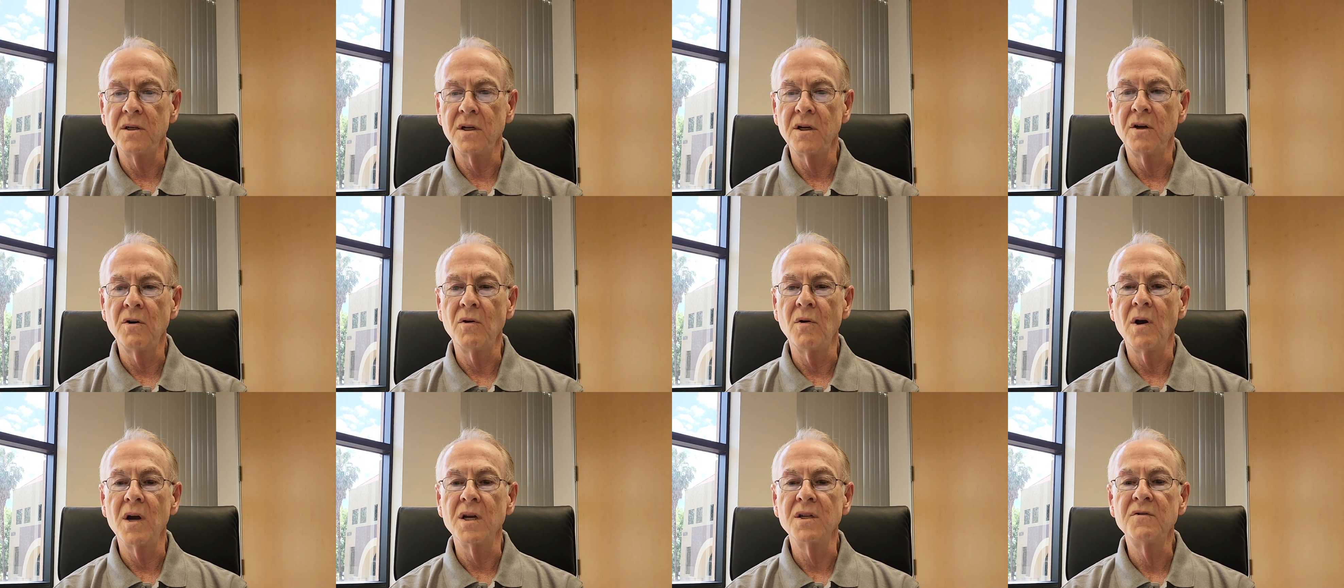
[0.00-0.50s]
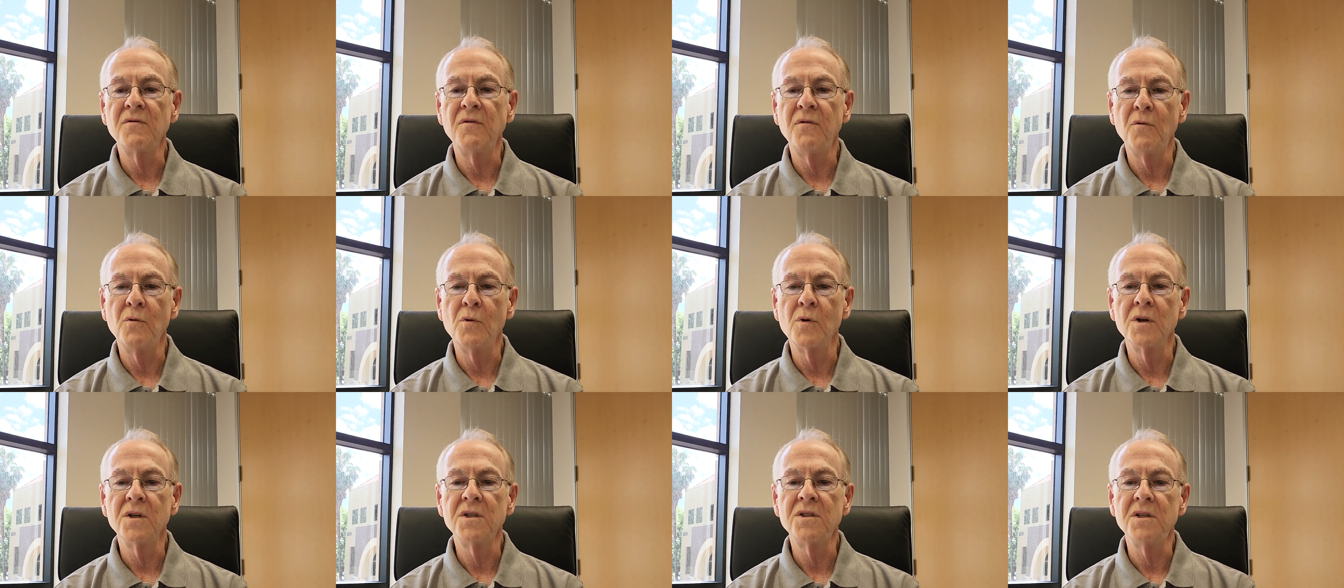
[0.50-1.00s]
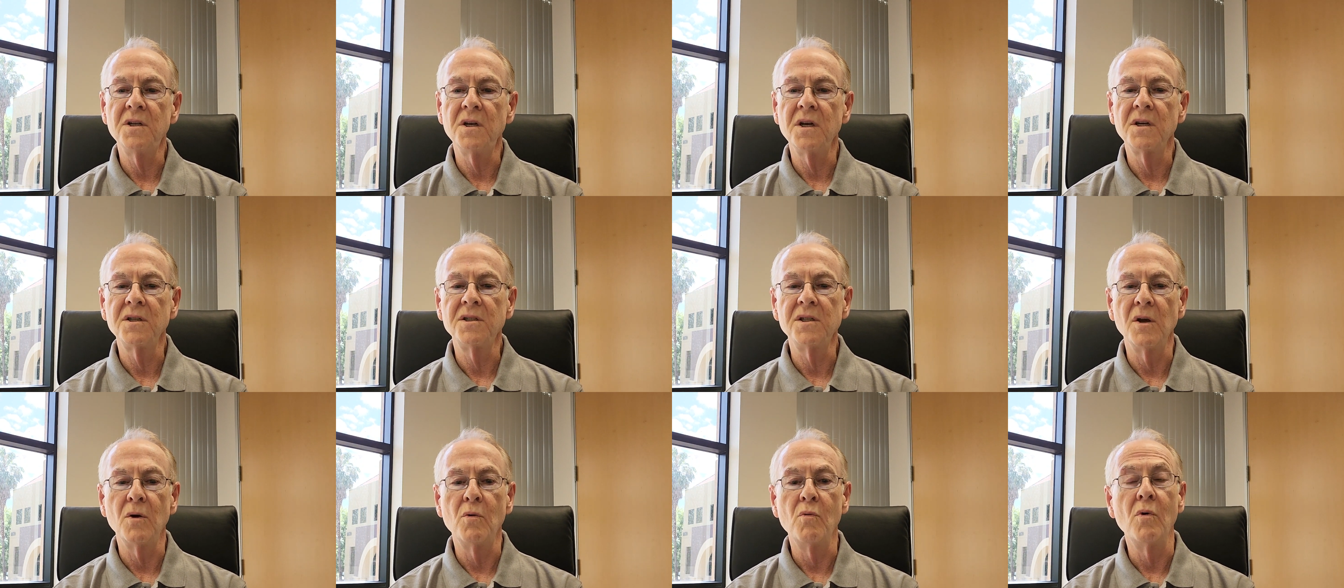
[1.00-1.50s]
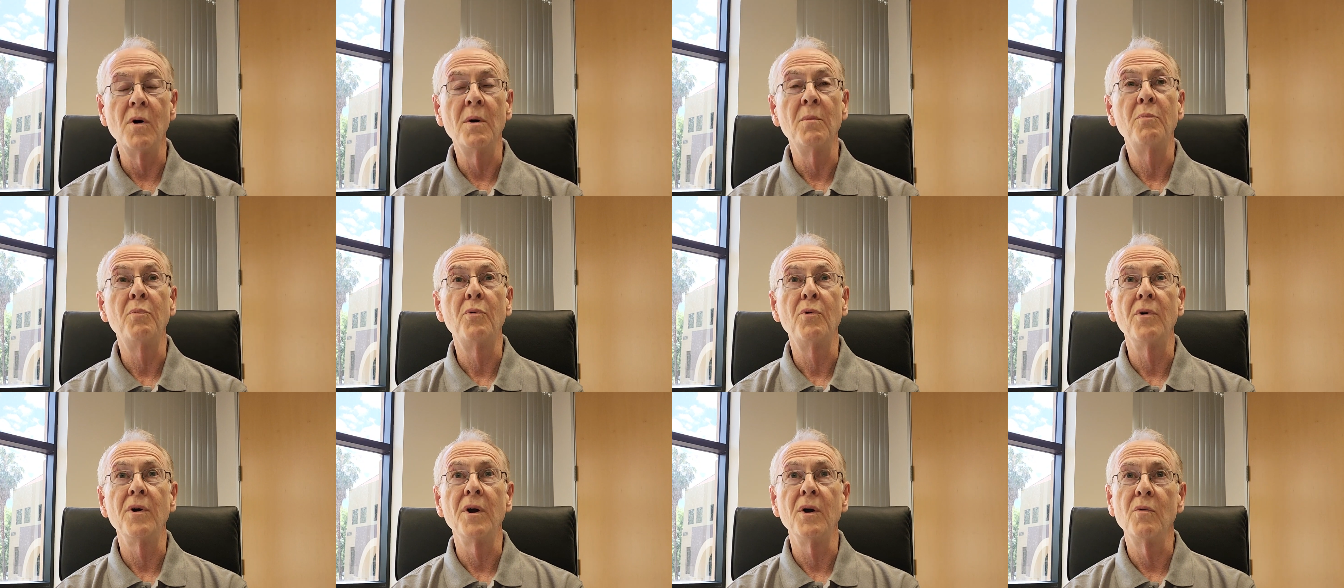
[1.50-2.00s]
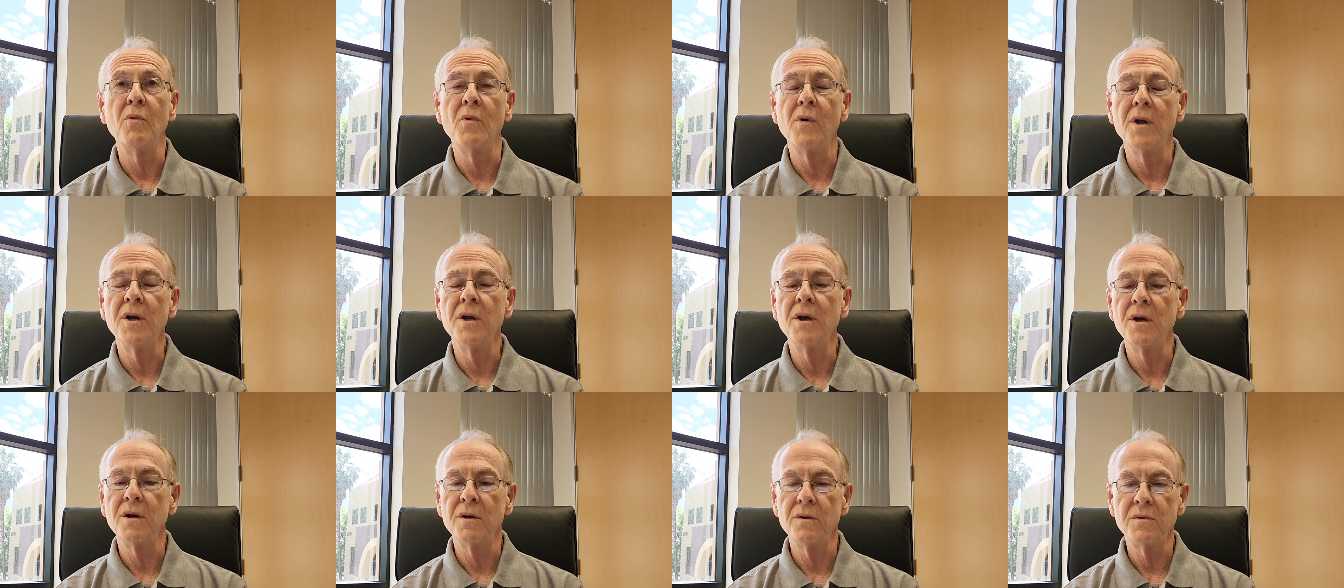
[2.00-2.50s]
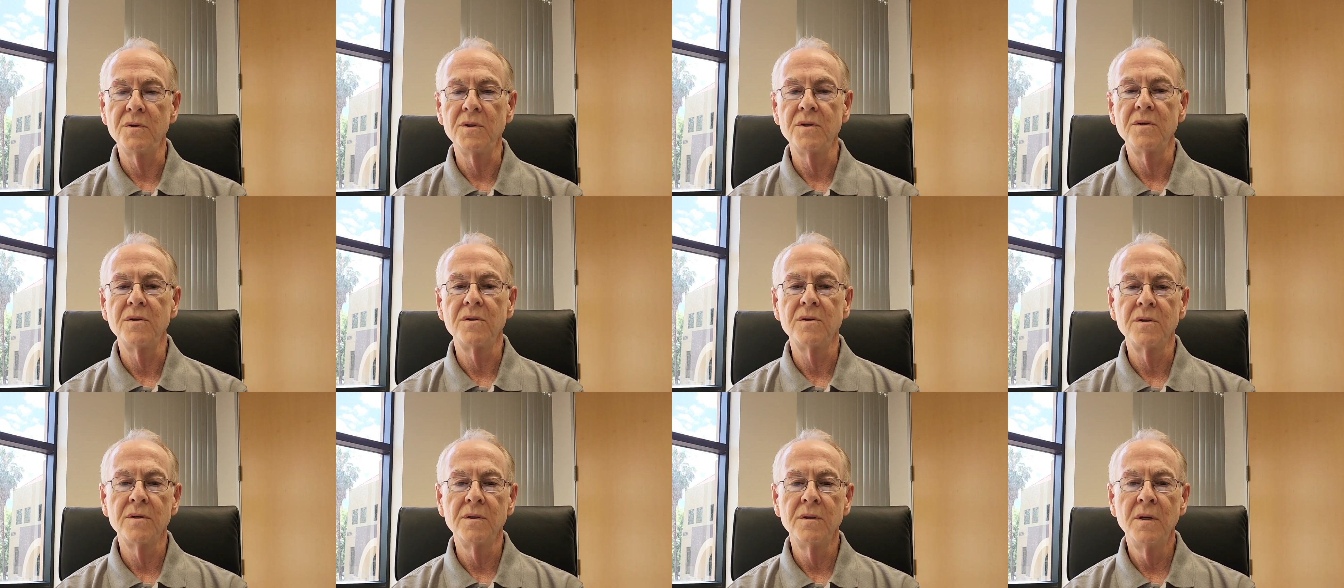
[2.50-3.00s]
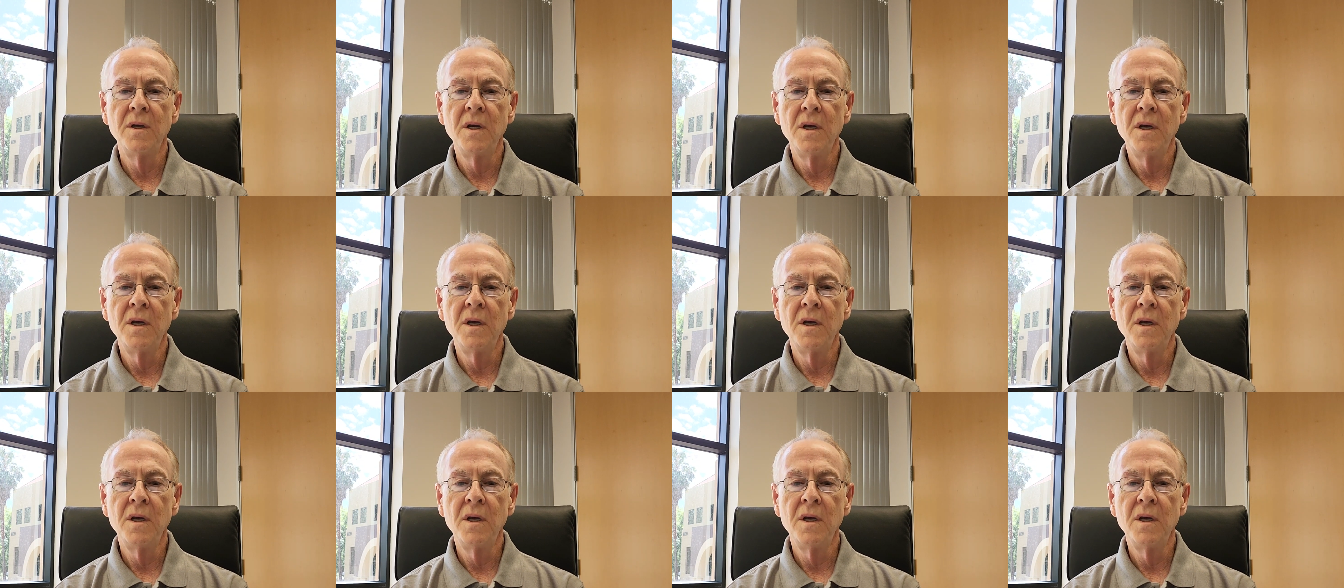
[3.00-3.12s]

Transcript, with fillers: across four CXL 1.1 hosts.